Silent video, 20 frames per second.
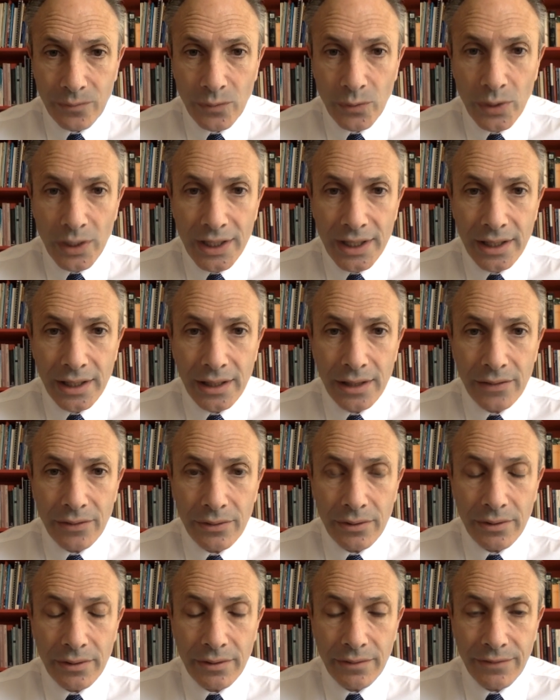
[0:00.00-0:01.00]
really
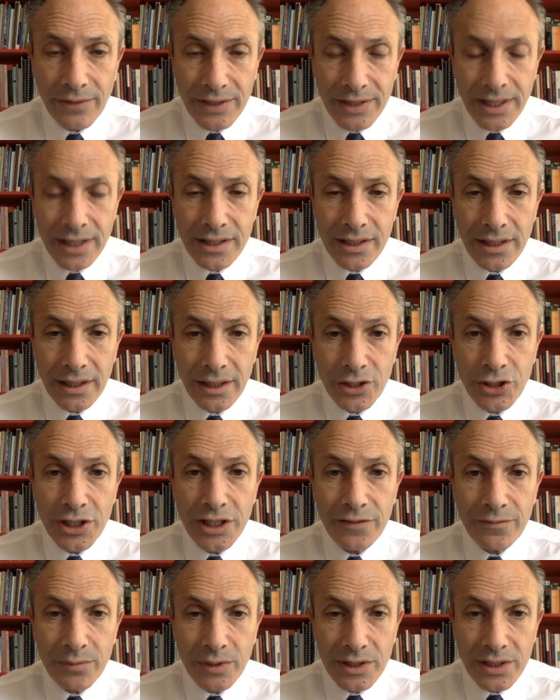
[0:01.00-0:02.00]
fantastic
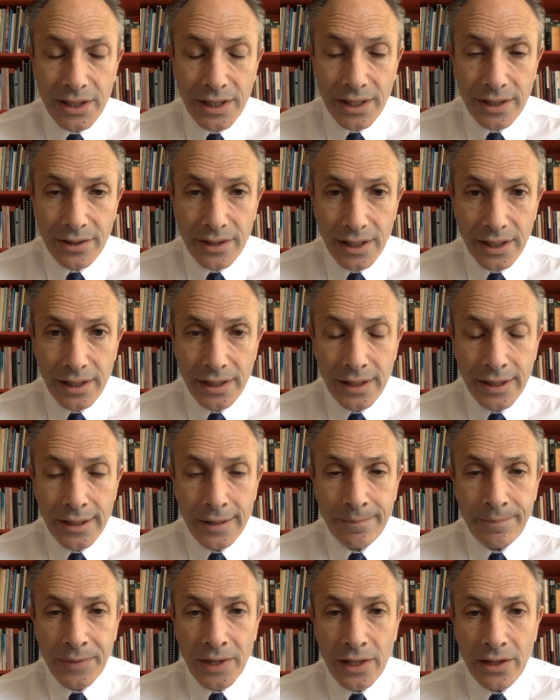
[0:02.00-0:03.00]
achievements here. The
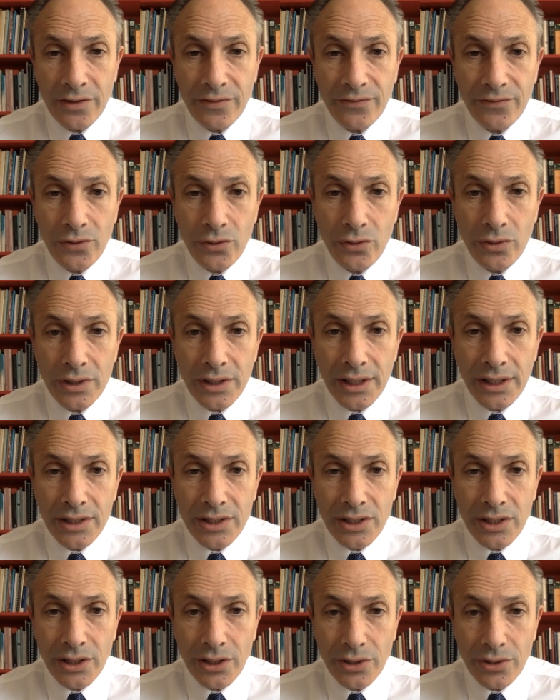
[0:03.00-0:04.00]
Food
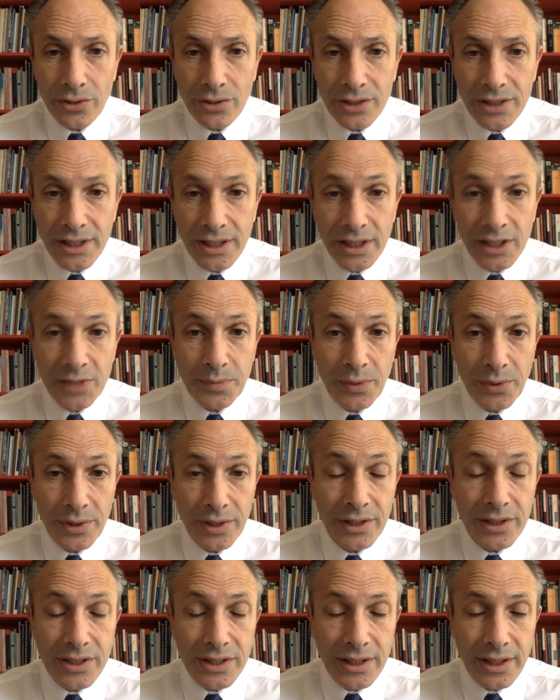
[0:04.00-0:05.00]
Insecurity
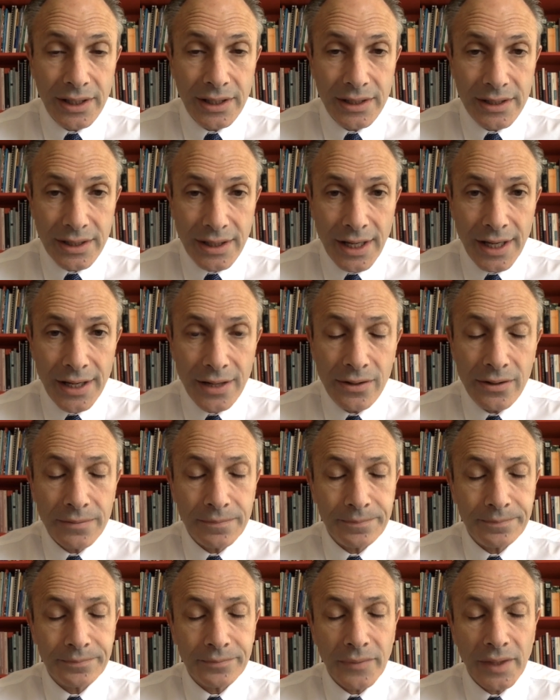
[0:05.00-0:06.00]
Experience Scale,
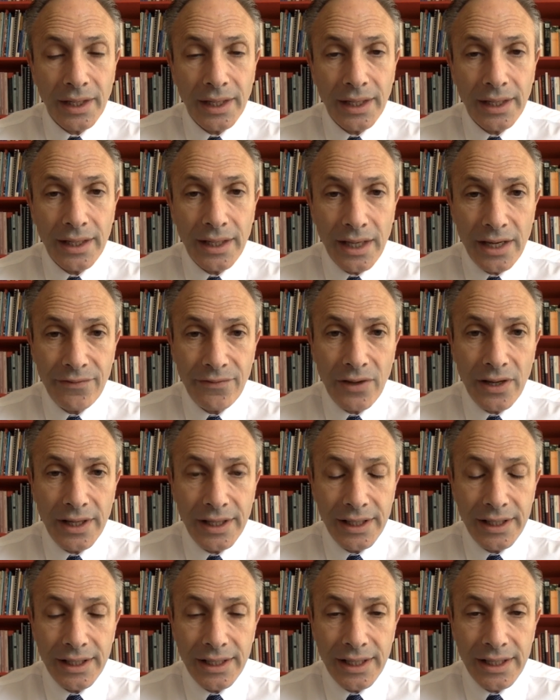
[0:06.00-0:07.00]

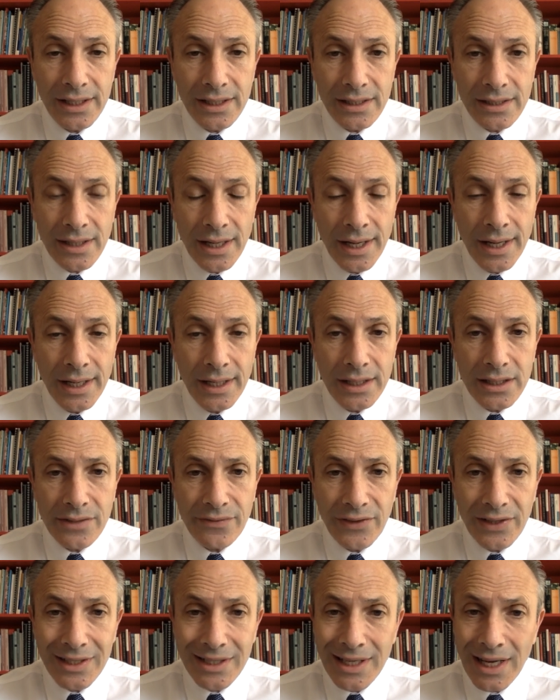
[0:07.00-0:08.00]
FIES, is
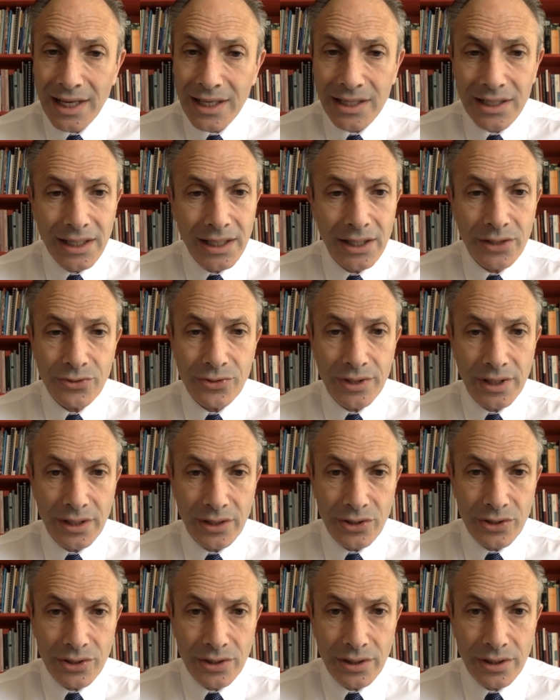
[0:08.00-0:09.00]
a fantastic
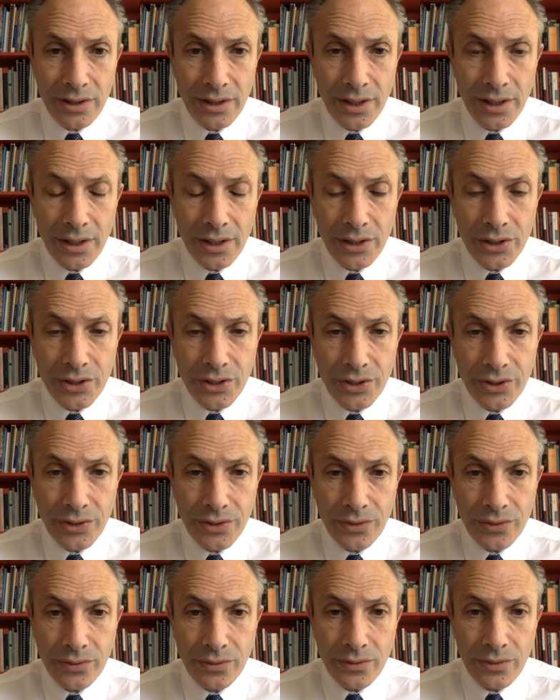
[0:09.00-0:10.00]
introduction
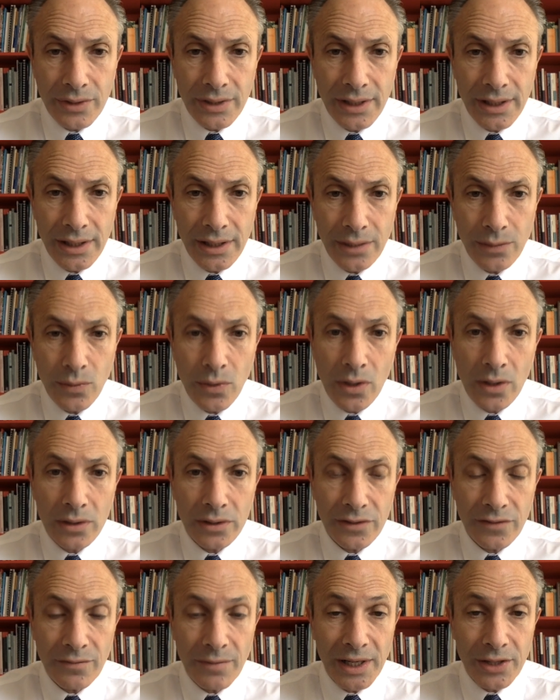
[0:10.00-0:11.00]
to the
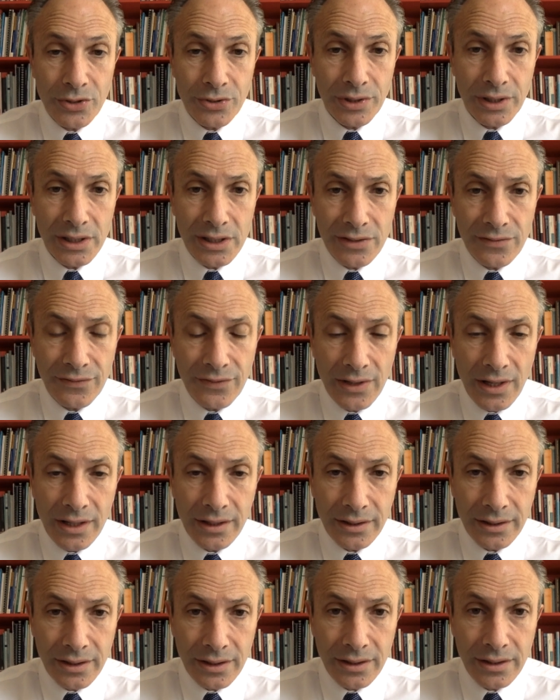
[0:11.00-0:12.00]
world of metrics for
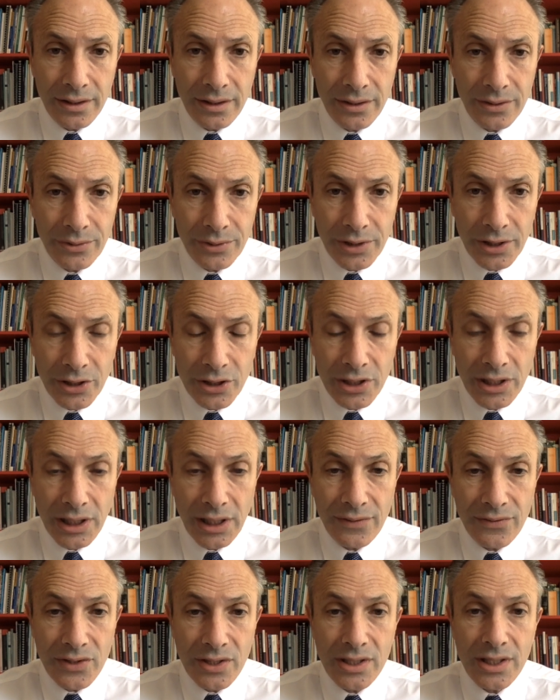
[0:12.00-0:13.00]
hunger reduction. It
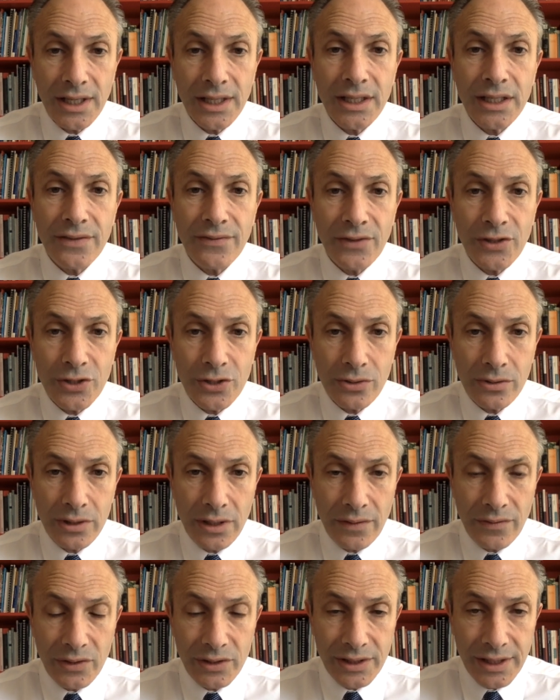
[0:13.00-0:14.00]
gives us individual
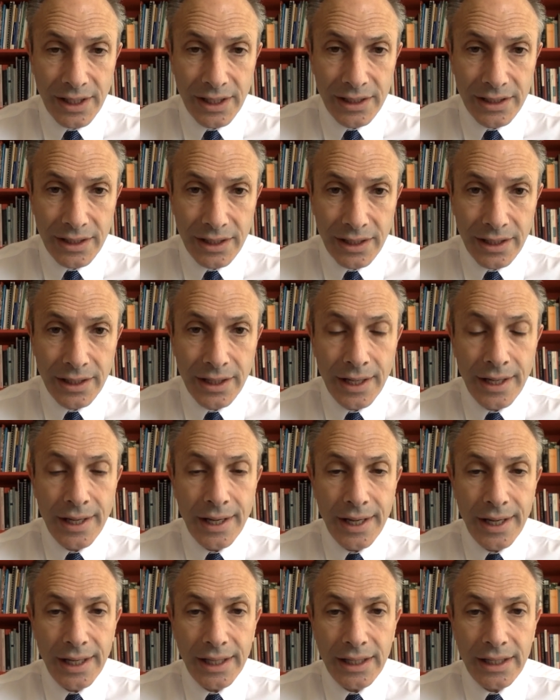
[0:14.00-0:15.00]
level data.
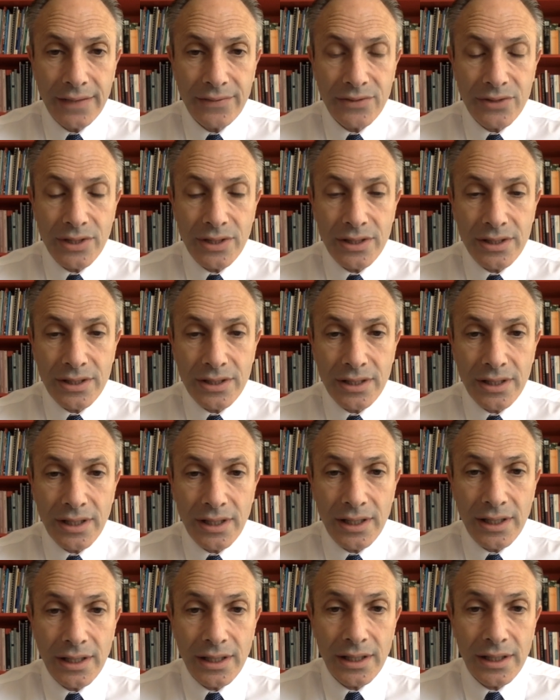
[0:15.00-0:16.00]
It gives us
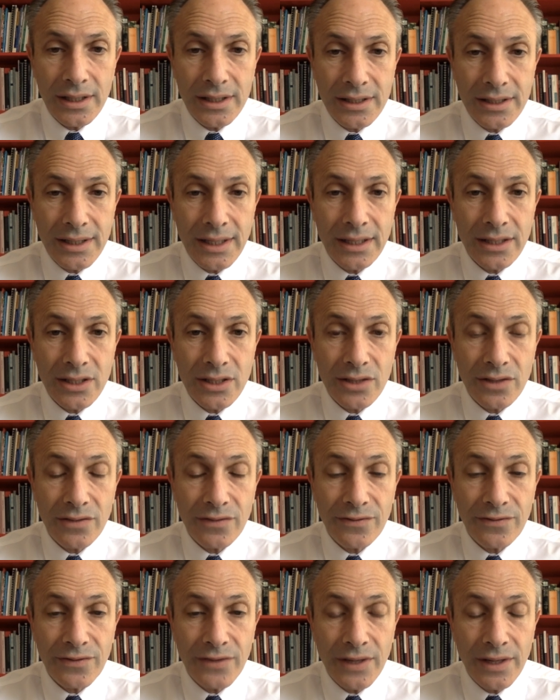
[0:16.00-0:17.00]
a sense
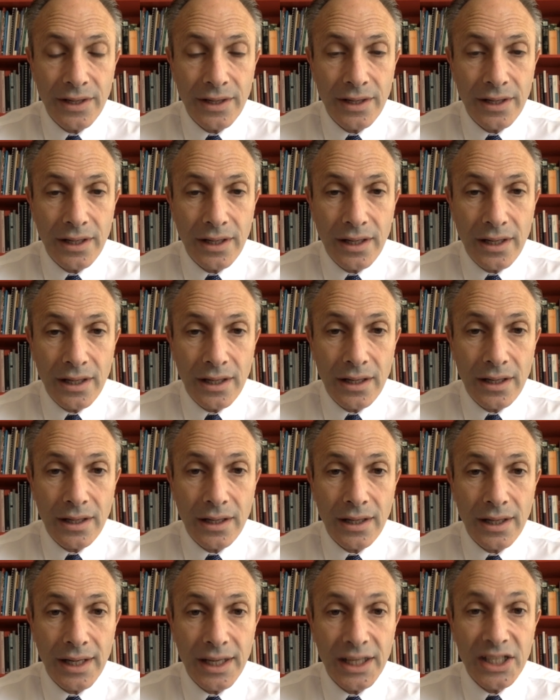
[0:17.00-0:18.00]
of
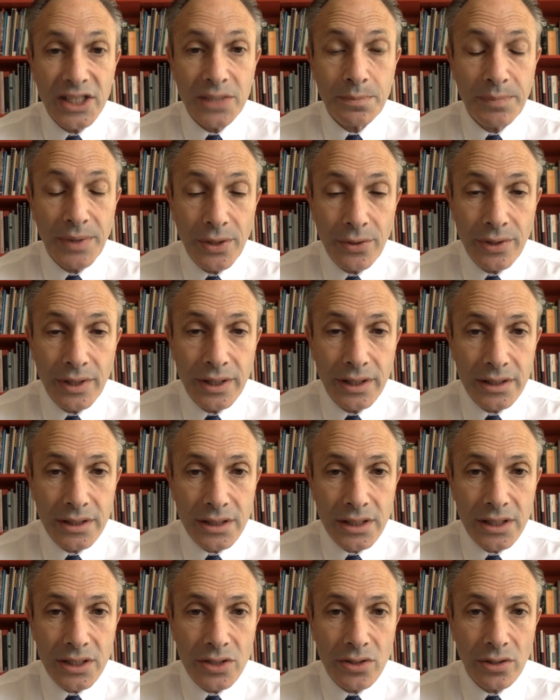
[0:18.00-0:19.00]

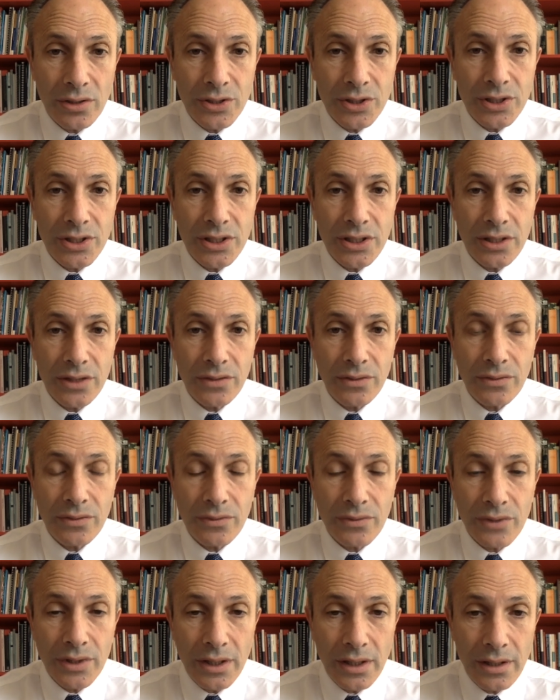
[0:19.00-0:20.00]
experience. It's not just
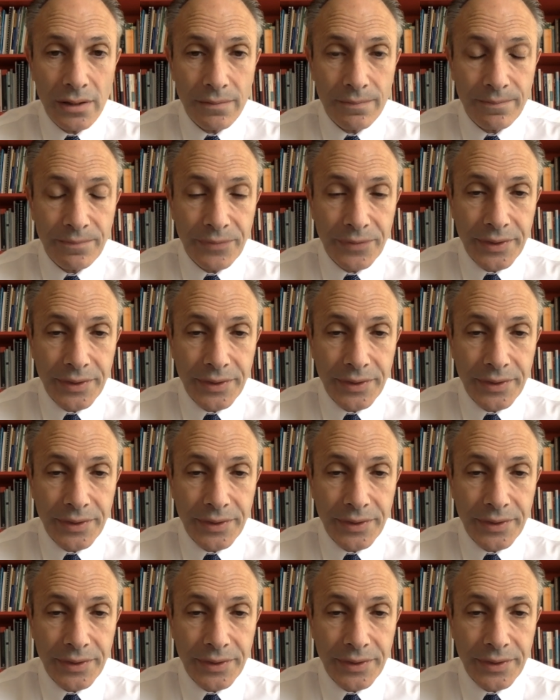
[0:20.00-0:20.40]
the